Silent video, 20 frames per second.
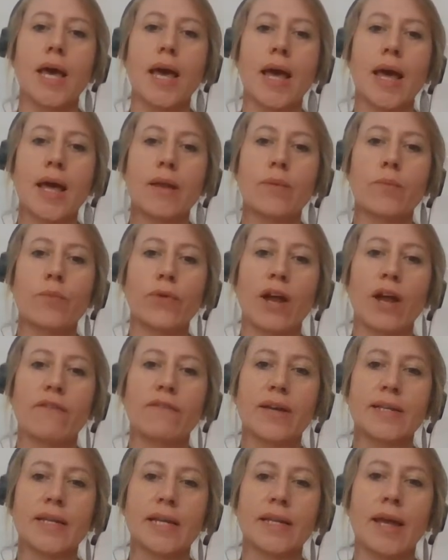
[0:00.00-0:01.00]
and
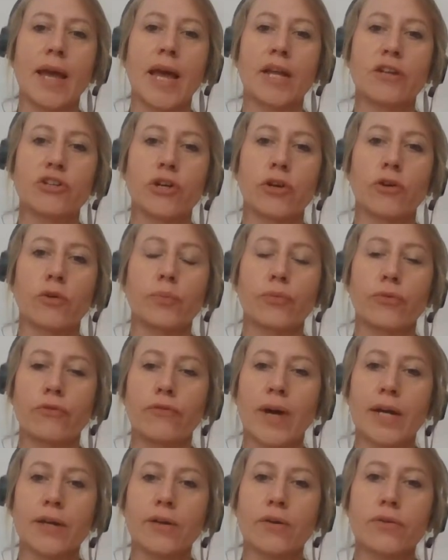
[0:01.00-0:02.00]
private and edge care
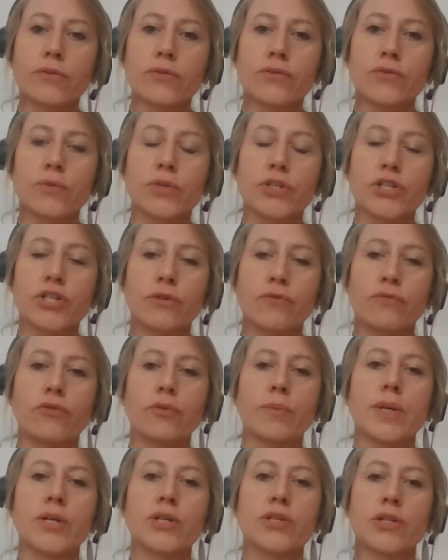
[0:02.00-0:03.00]
providers, which
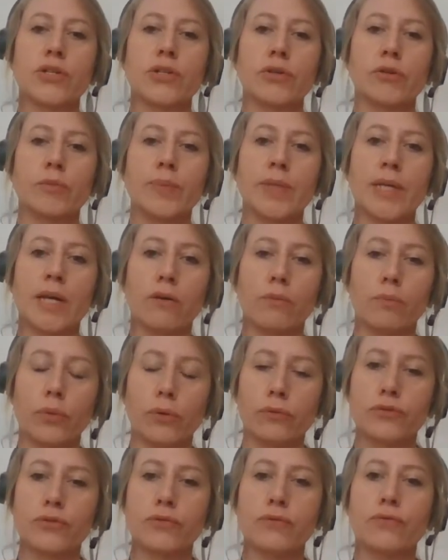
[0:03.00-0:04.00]
information you'll be
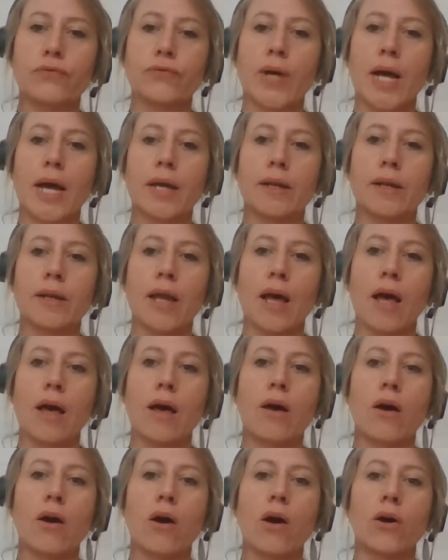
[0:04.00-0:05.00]
able to find
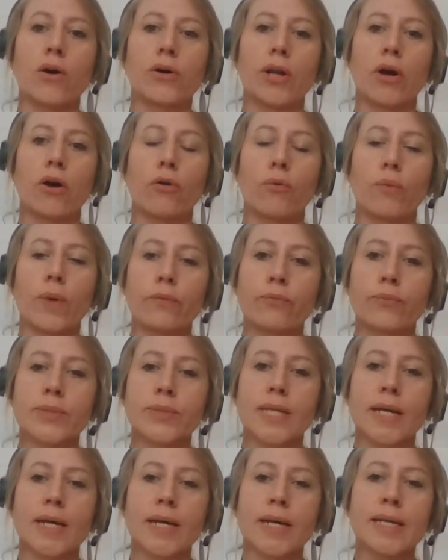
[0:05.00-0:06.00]
on our
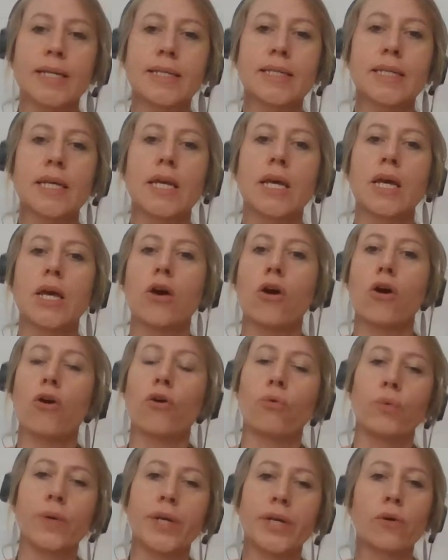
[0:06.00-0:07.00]
website
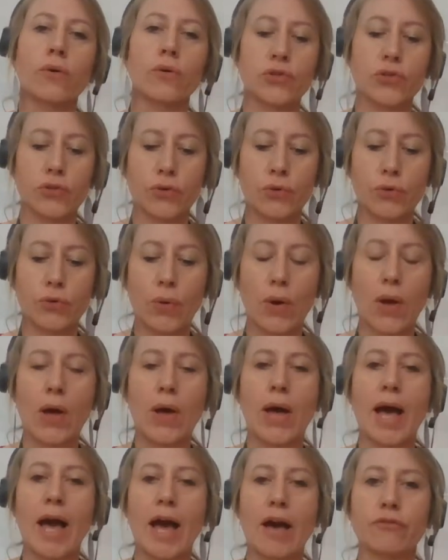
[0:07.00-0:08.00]
a week or so
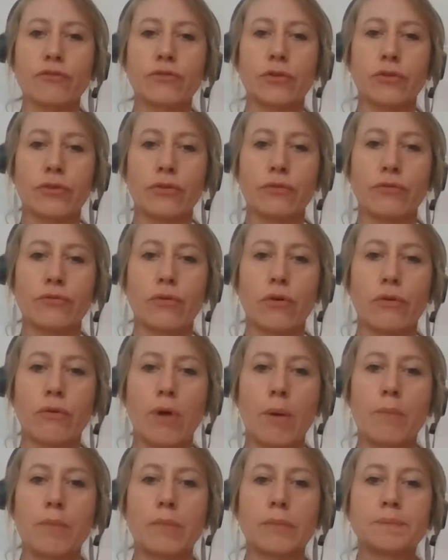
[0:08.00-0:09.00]
after the
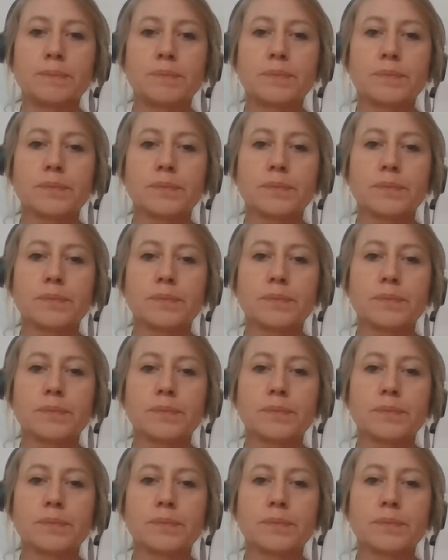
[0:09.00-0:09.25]
forum.